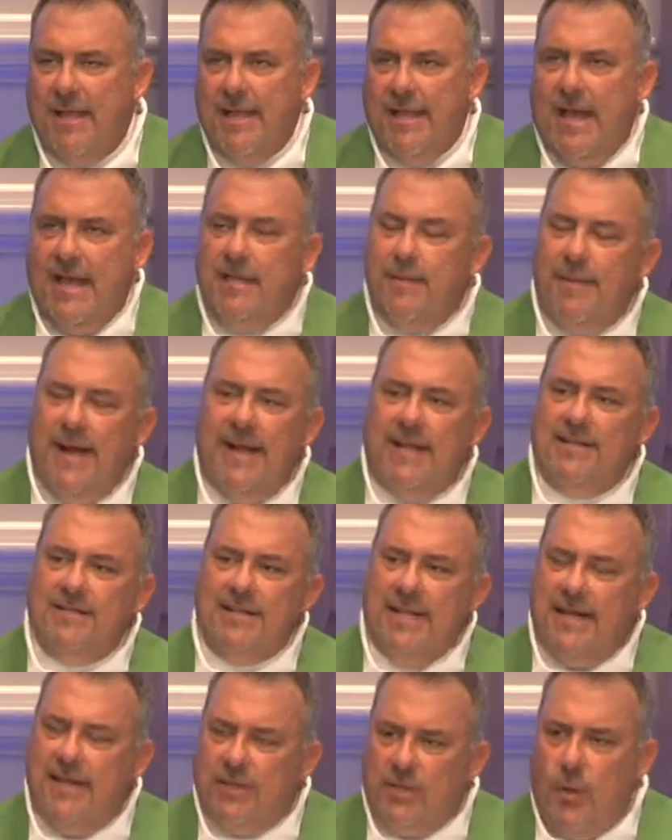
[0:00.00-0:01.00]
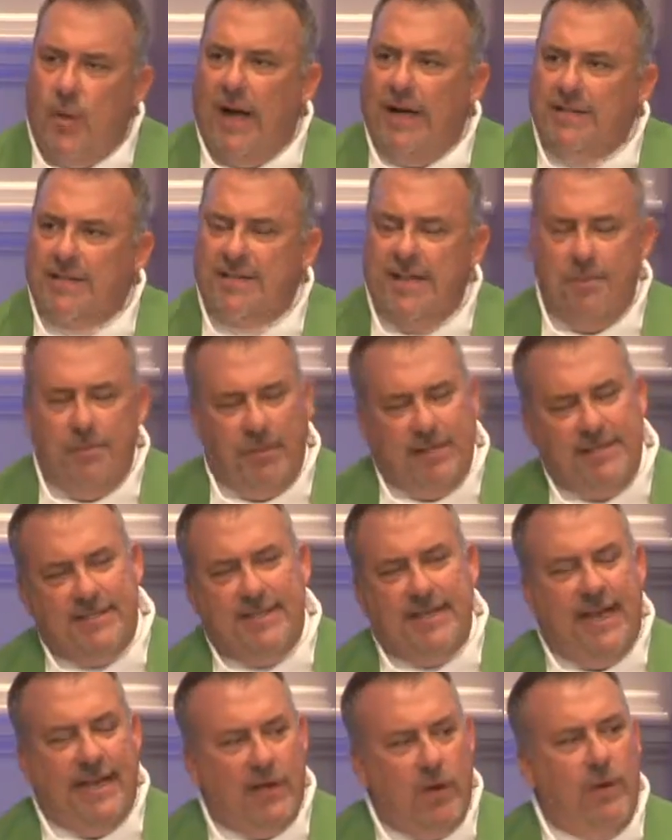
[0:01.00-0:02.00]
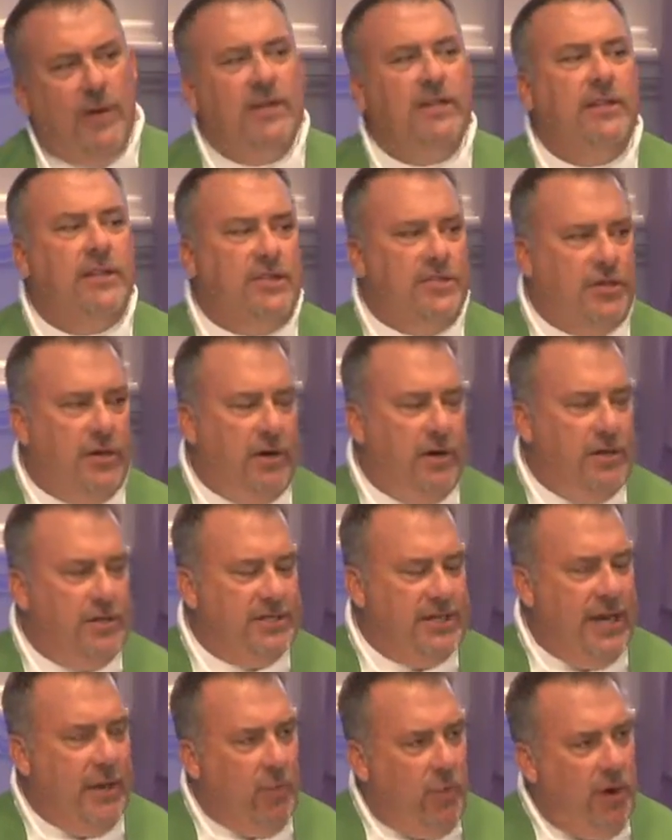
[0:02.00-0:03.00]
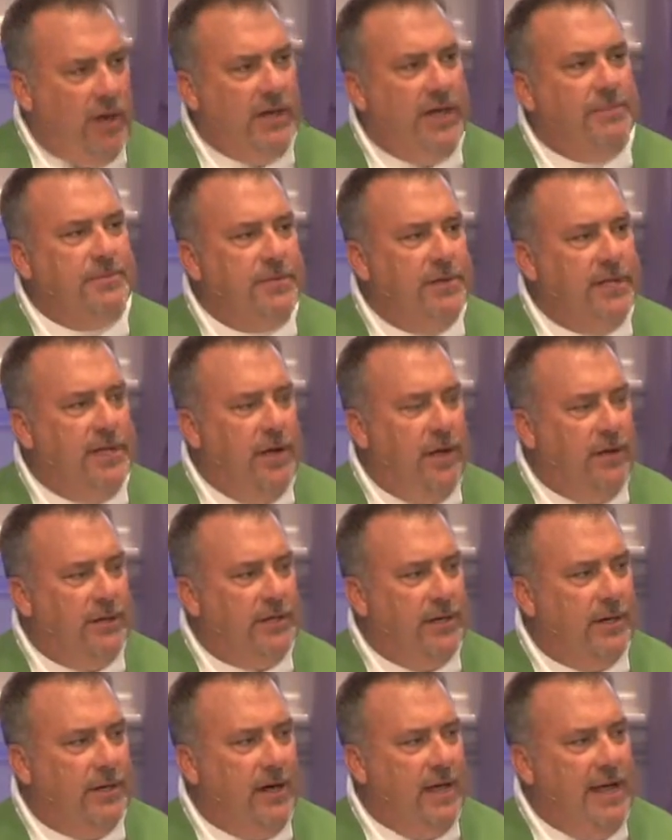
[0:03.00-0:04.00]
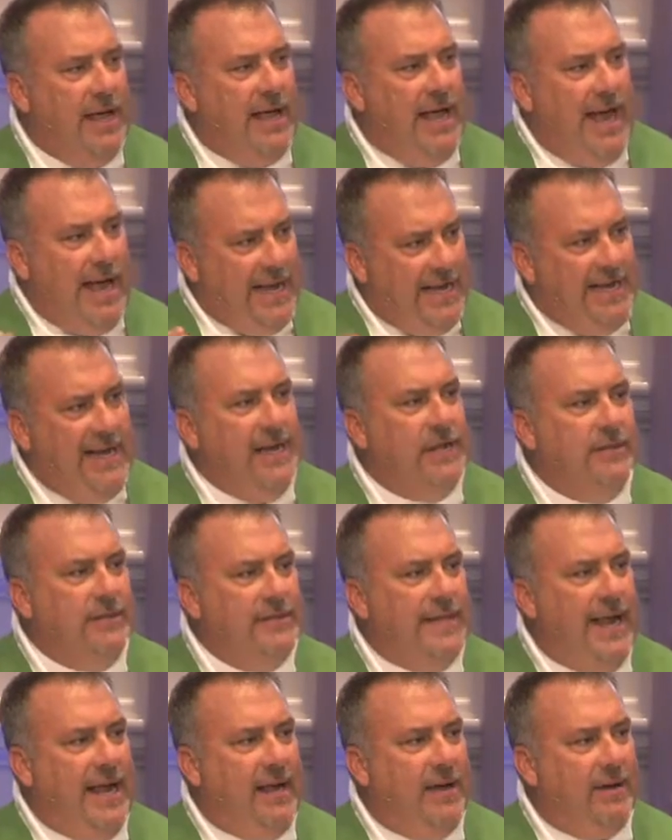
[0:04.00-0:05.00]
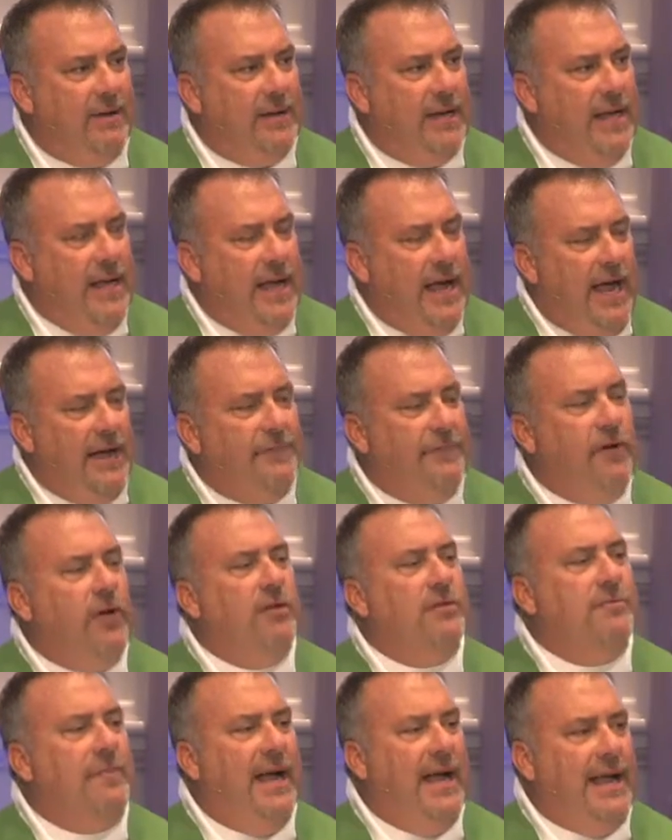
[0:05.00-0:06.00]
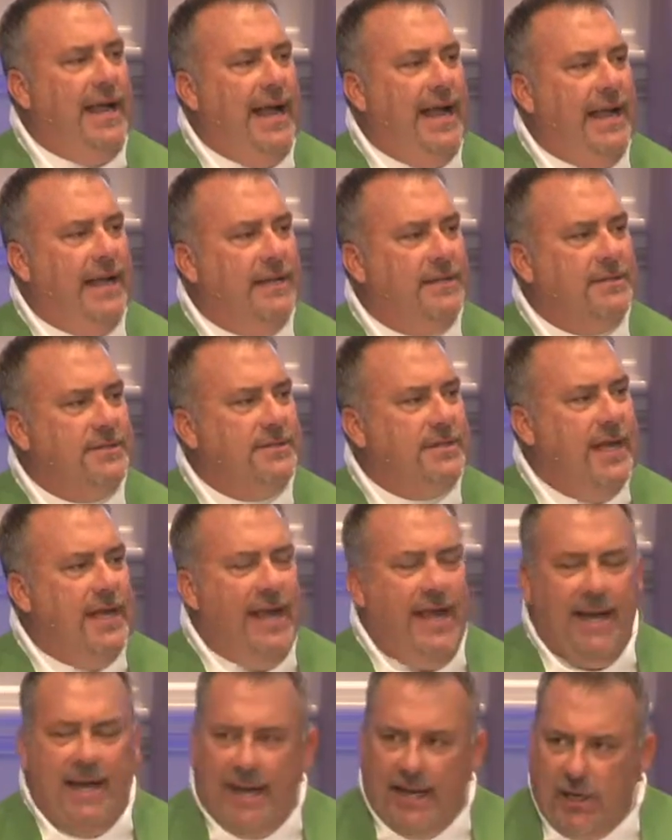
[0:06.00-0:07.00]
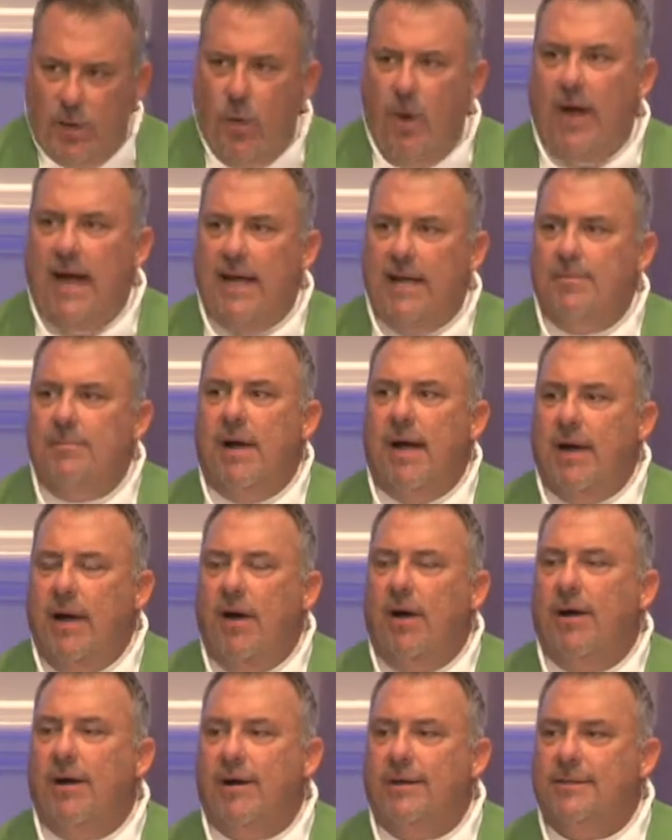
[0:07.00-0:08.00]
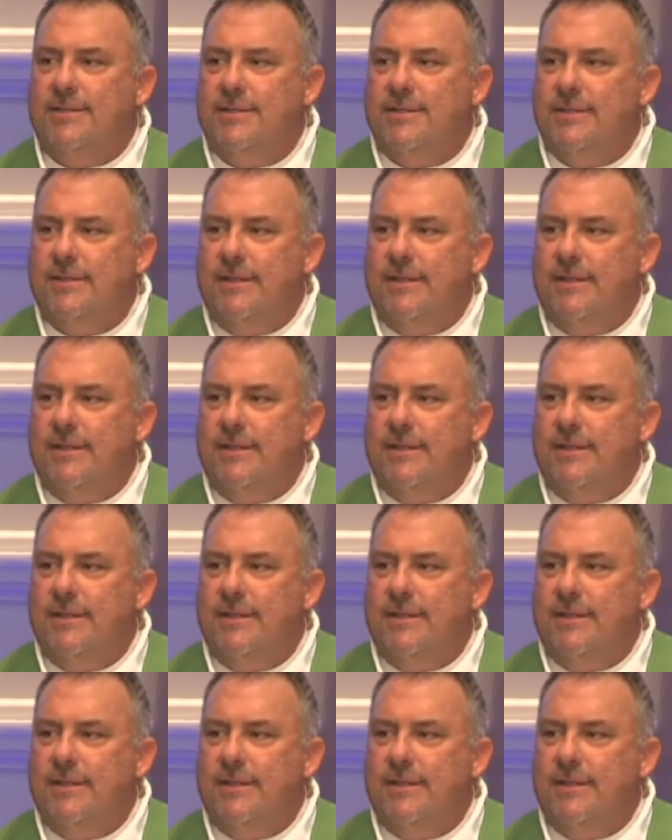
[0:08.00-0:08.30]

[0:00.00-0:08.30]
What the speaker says: And the man said it's quite simple. He said, I go into the church, I walk up to the altar, I kneel down, I fold my hands, and I quiet my heart.